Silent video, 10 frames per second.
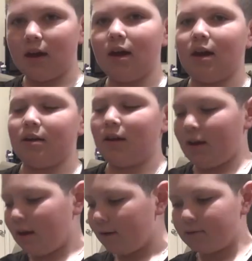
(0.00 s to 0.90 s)
And
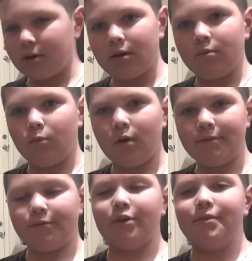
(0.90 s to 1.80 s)
I cover it,
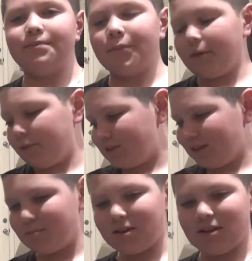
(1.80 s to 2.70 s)
wait for it, for
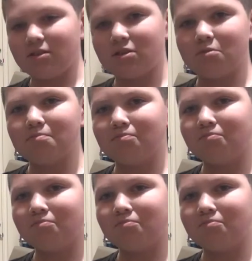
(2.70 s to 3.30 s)
ten minutes.